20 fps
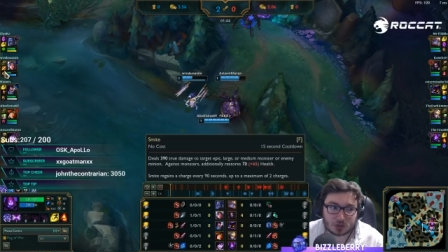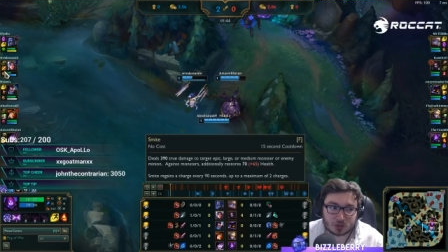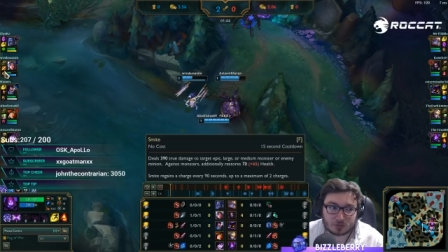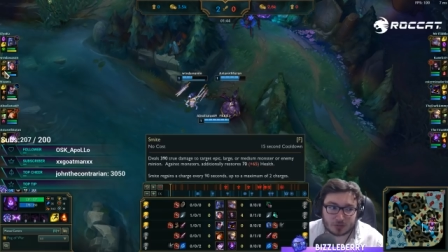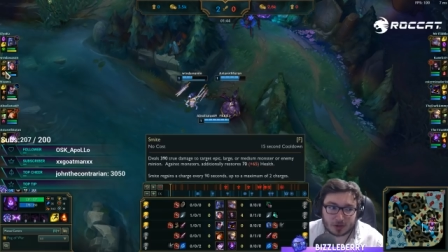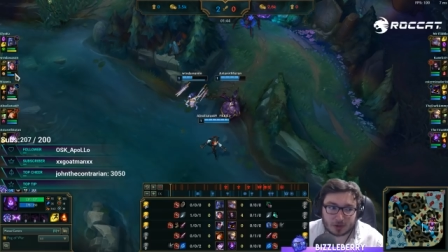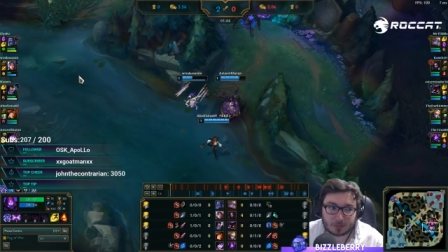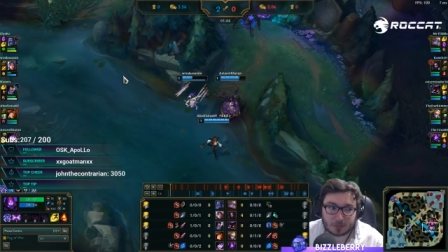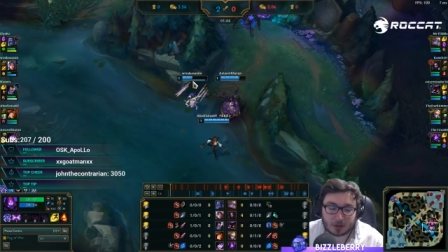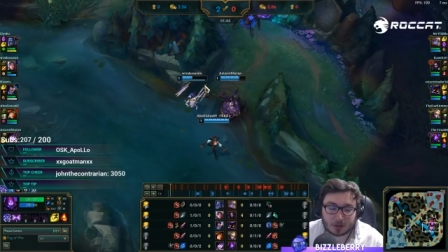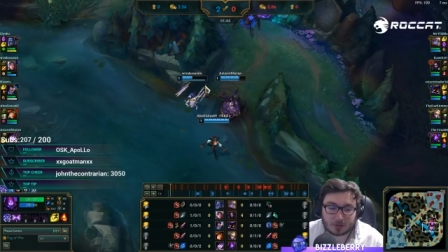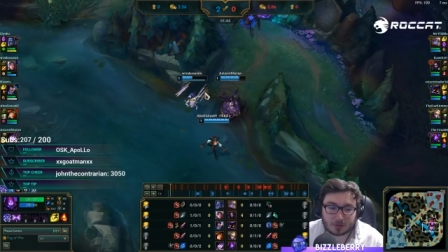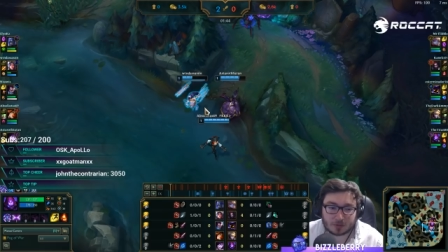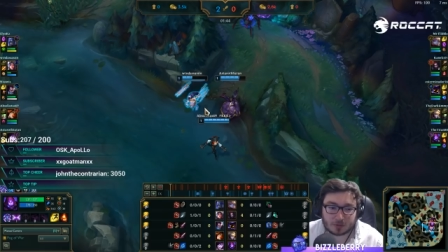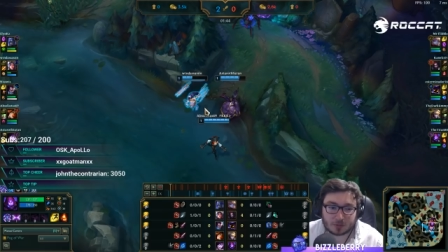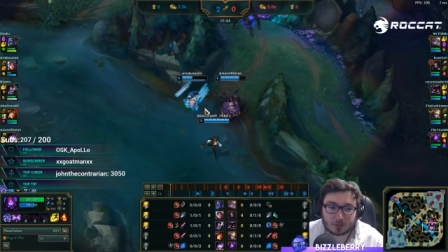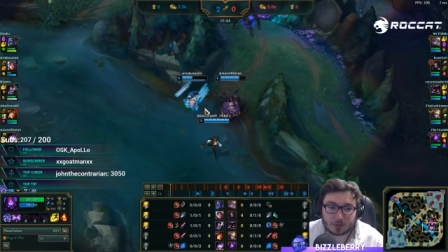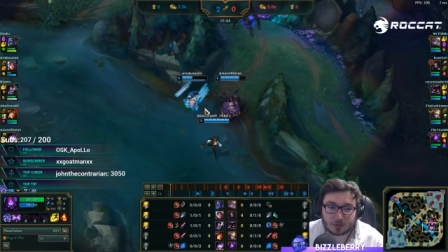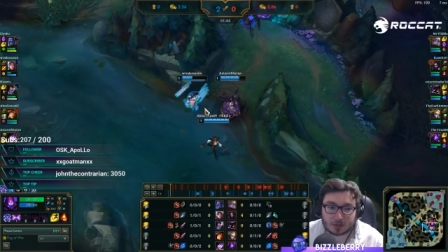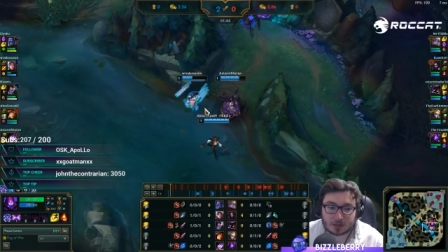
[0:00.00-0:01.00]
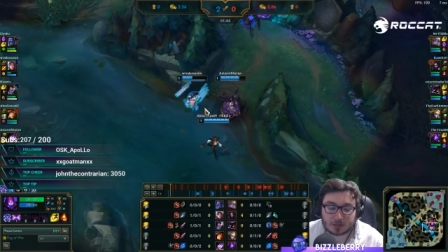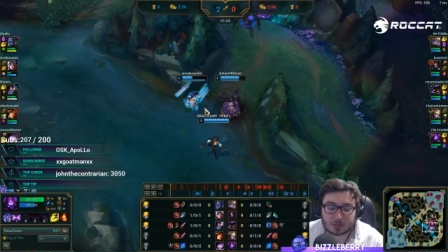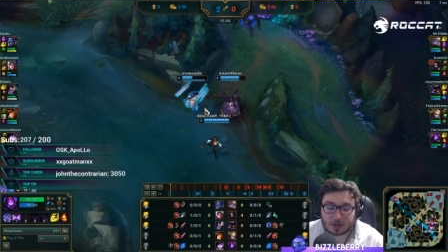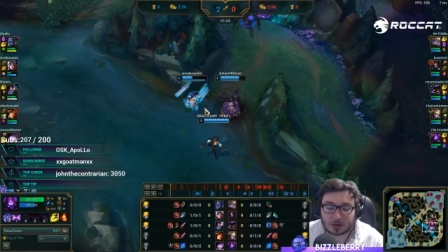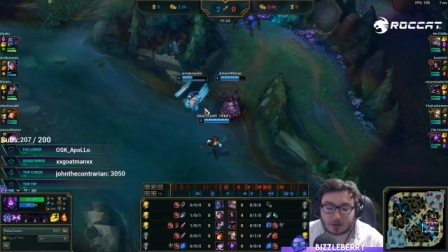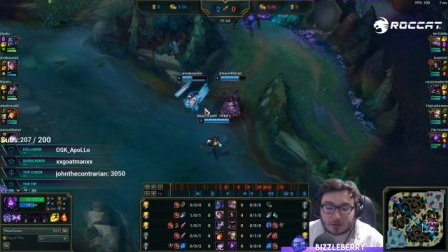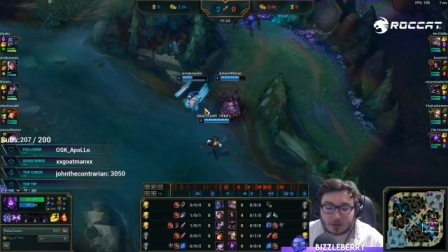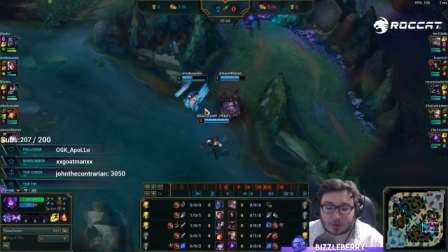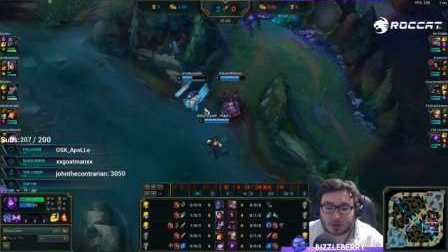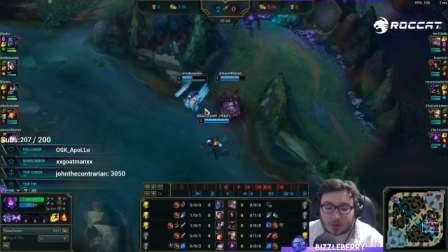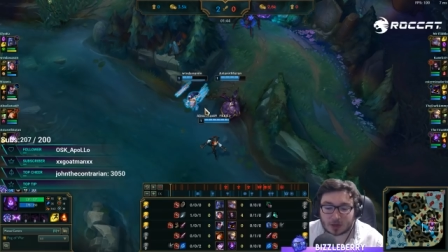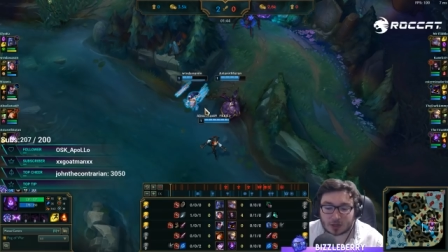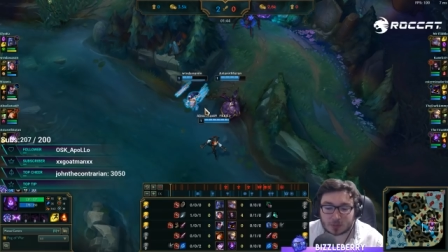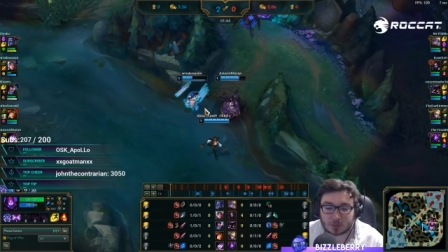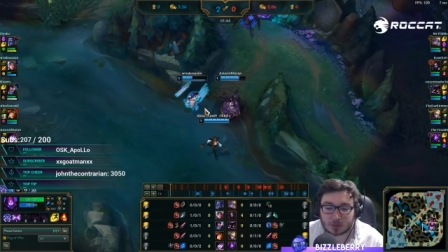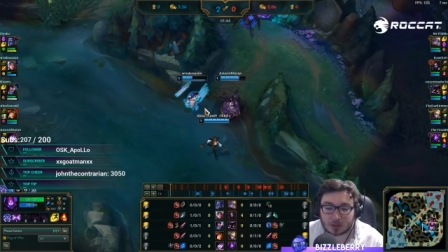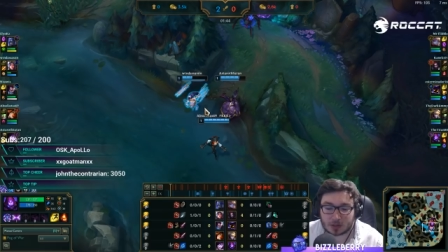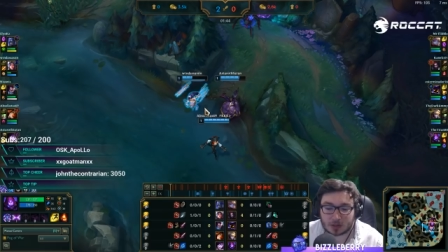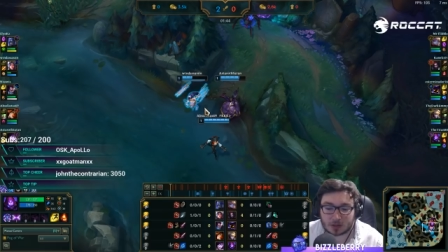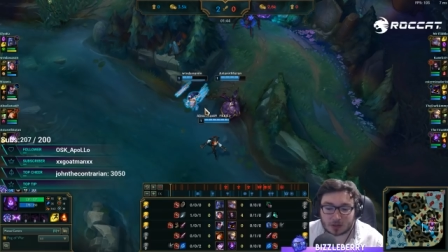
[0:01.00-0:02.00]
do red buff with this amount of low
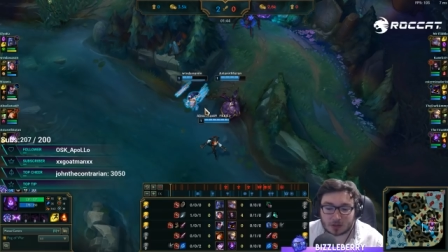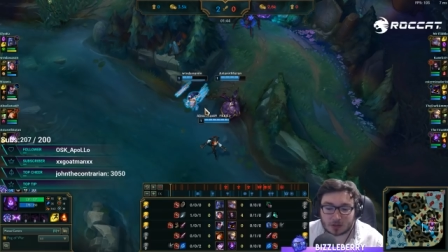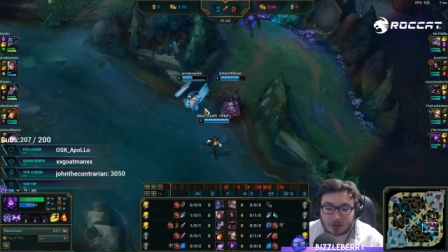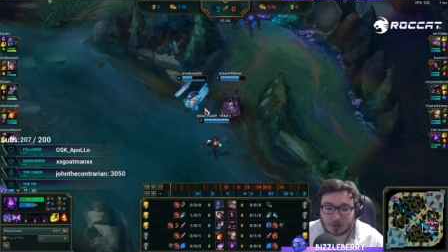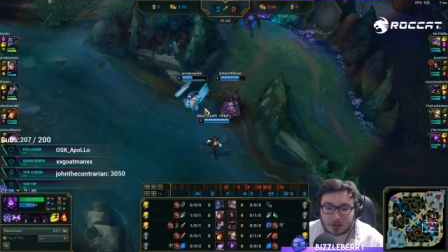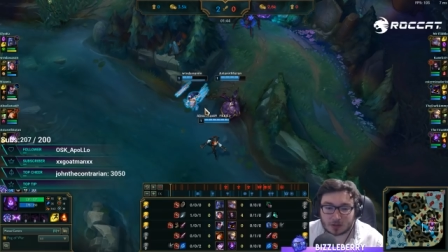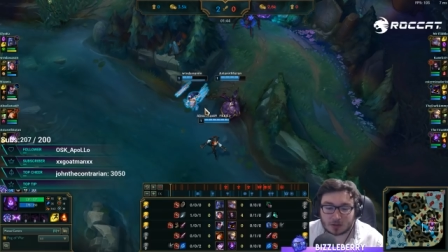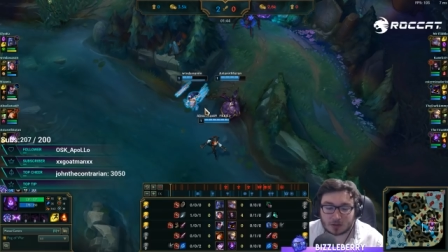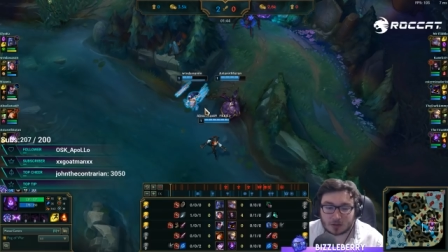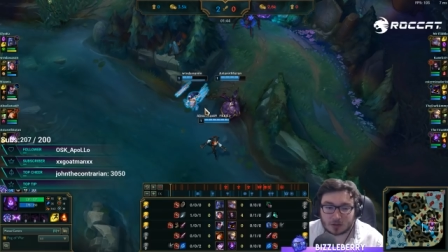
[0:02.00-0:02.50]
HP.